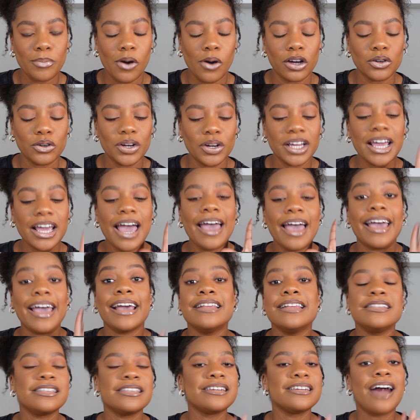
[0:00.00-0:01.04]
watering,
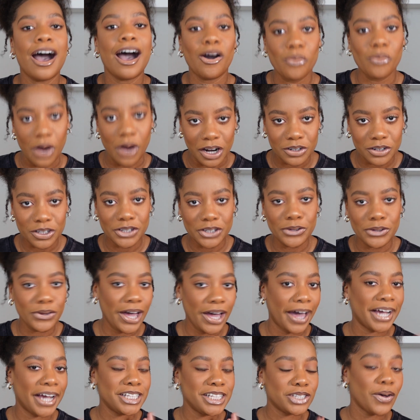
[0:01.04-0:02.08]
it's not watering, you
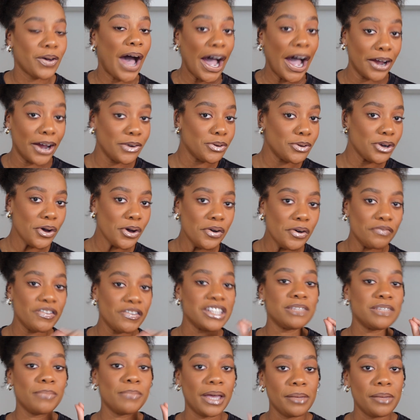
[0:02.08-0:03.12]
guys. So I don't know if
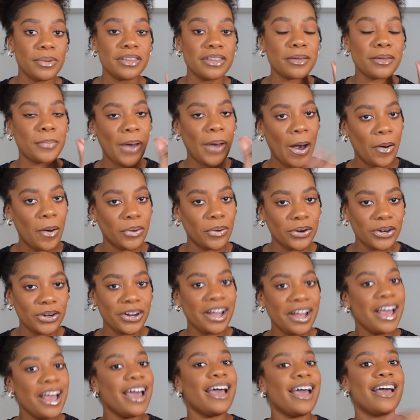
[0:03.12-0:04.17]
it's maybe the
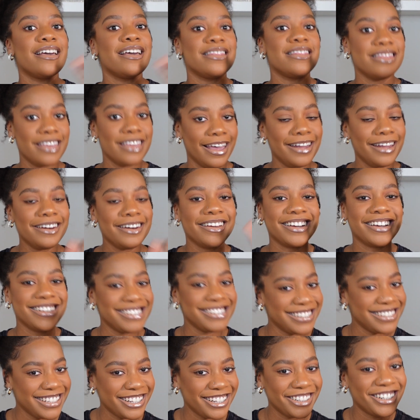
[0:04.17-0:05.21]
powder and then the
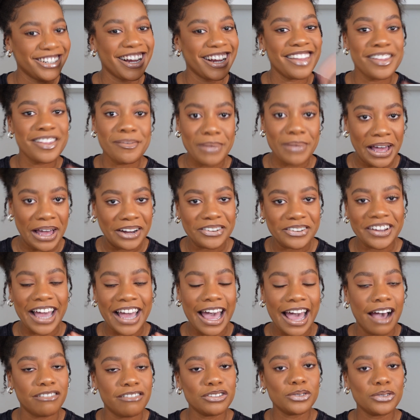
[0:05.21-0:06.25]
concealer and then powdering
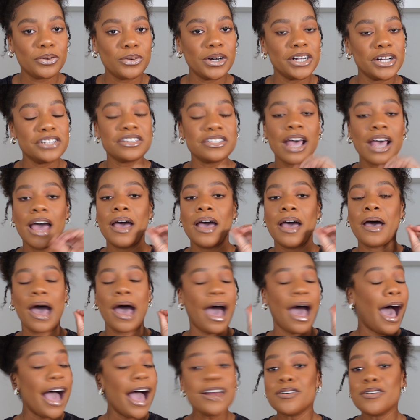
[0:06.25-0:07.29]
afterwards.
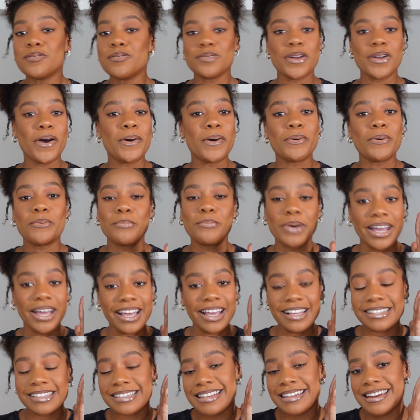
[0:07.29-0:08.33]
I don't know, but
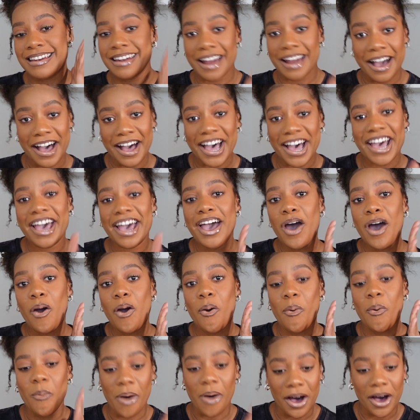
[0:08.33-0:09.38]
it's not
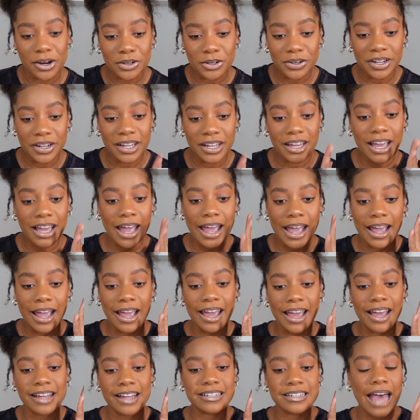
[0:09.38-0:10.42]
watering,
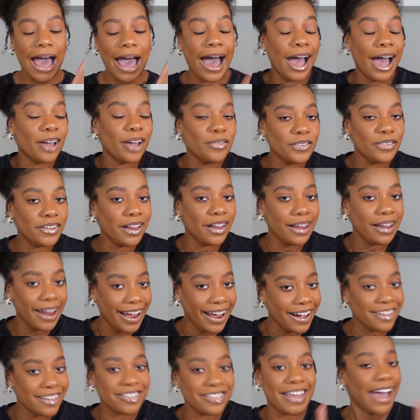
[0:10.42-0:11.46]
and I feel
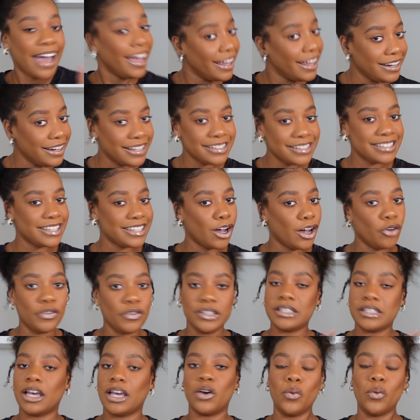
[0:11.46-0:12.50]
like that in itself
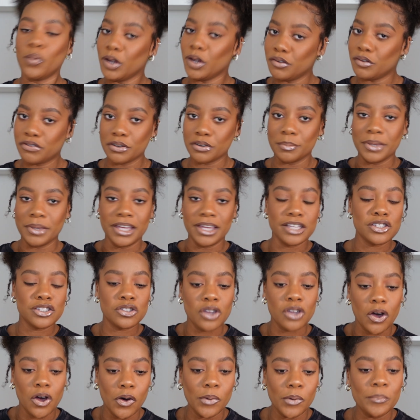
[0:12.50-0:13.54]
is like a win for me.
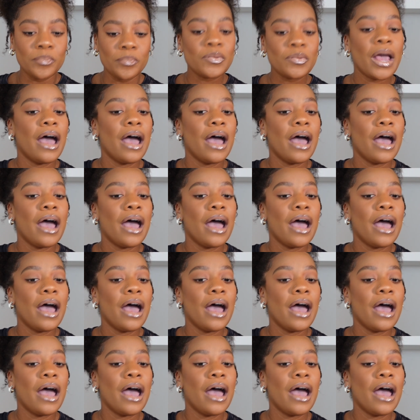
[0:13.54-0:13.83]
So